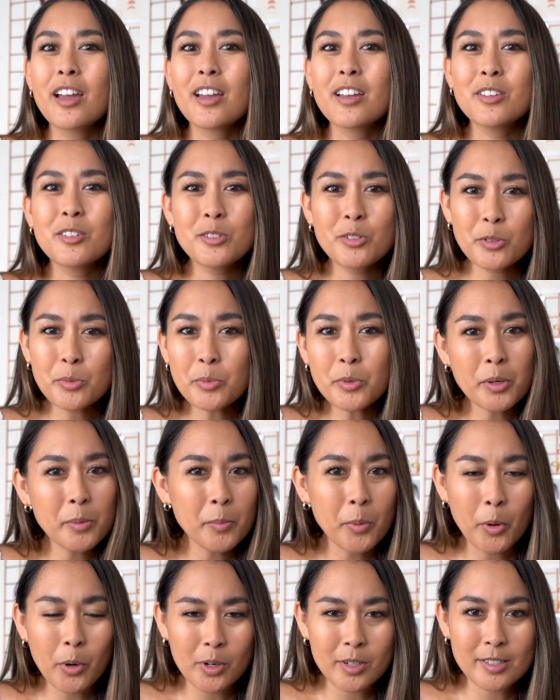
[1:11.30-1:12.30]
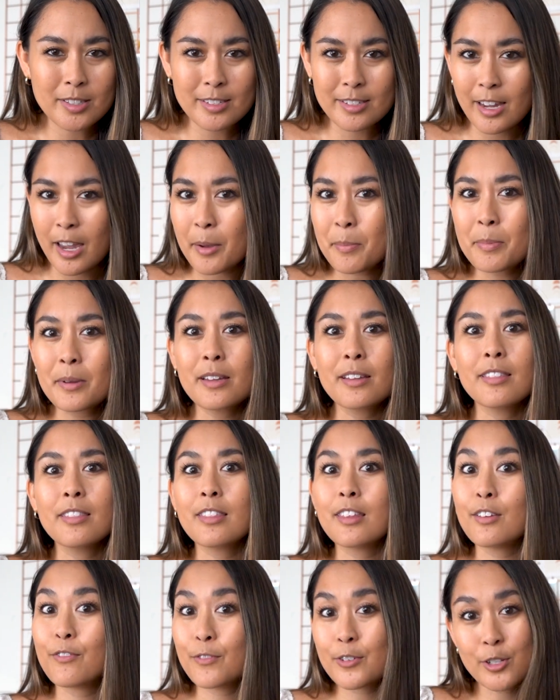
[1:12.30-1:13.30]
a super important step in
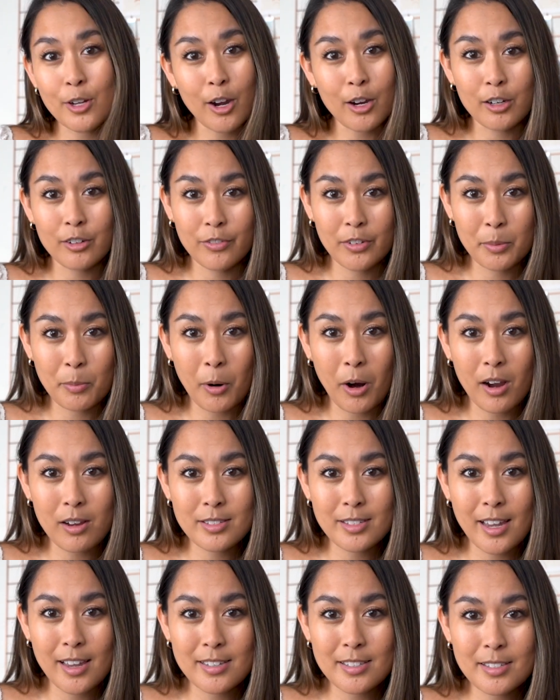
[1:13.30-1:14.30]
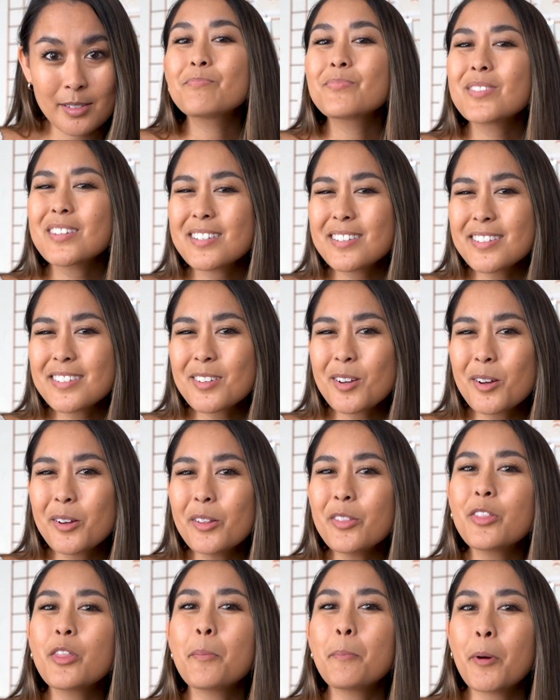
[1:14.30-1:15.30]
the photography process. This is
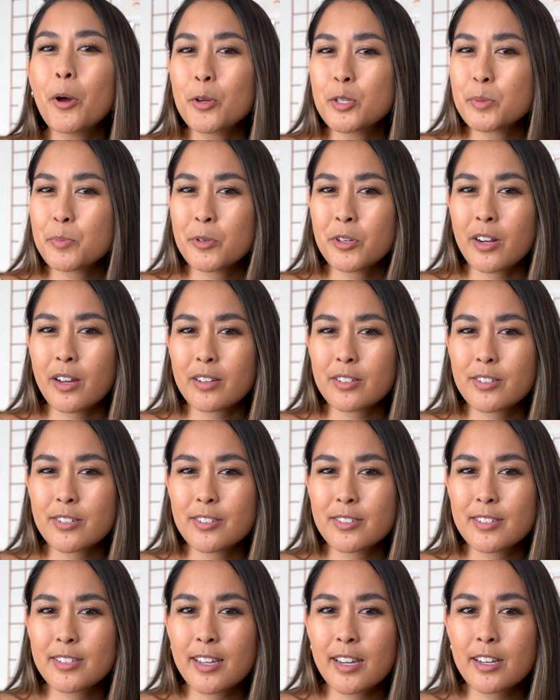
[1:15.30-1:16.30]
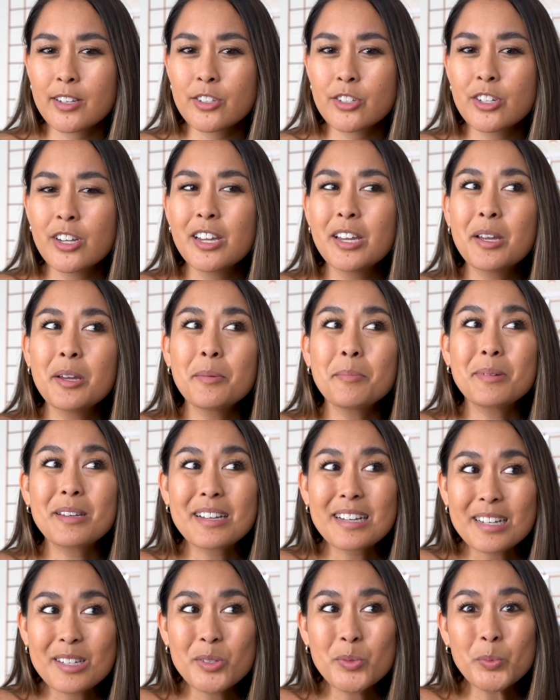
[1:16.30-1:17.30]
called the post-production stage,
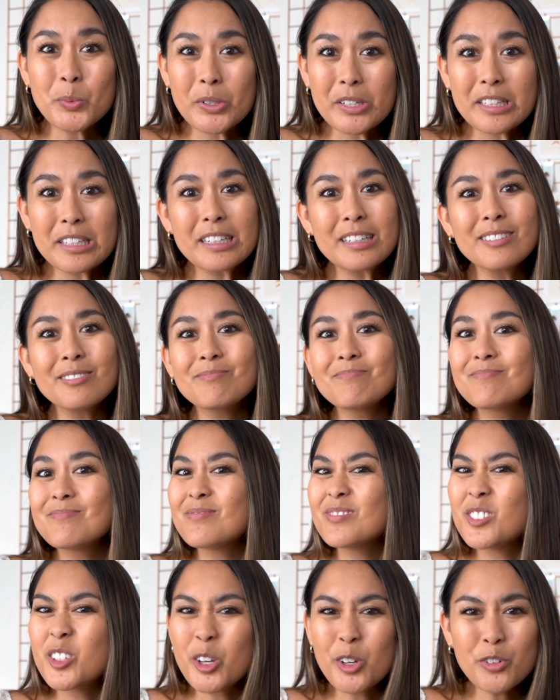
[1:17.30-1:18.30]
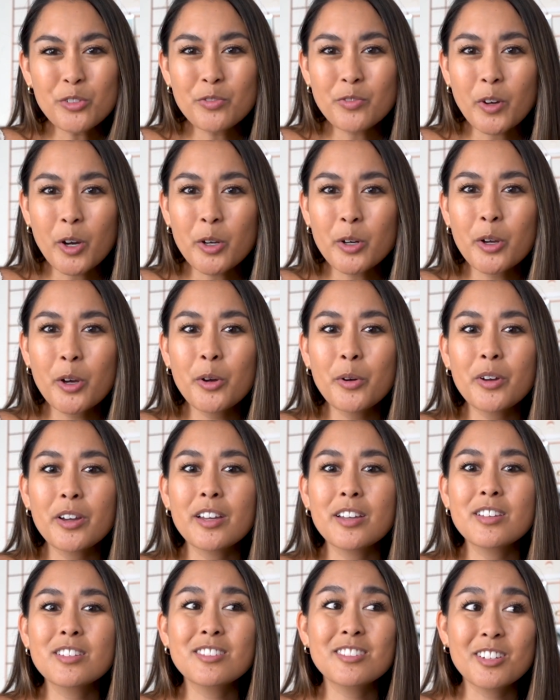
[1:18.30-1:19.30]
because really, no photo
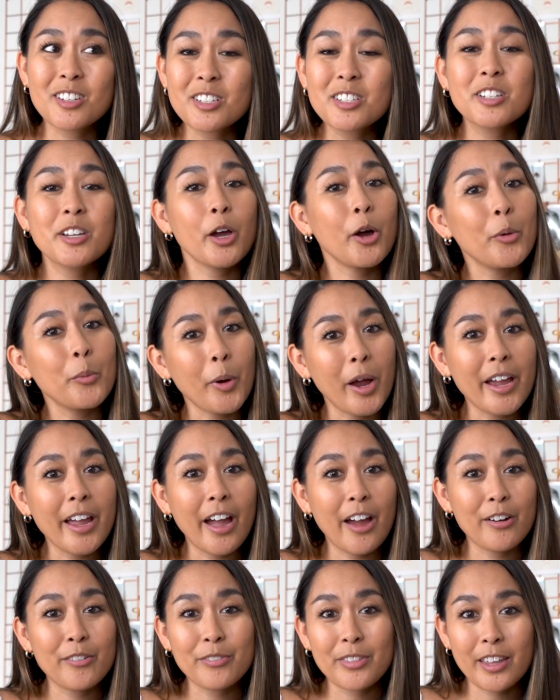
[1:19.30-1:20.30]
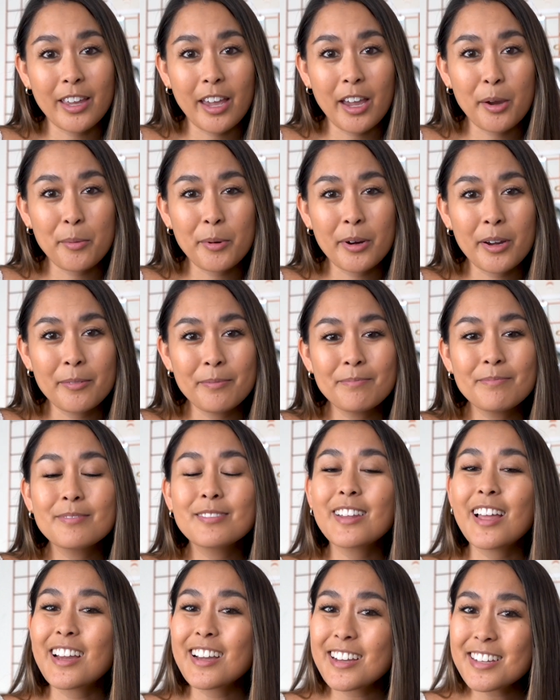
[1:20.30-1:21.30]
is good to go right out of the camera.
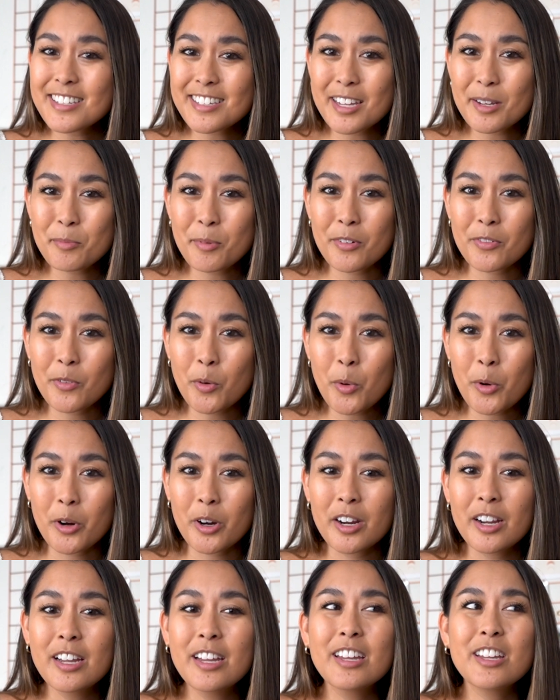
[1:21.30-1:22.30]
Like I said before,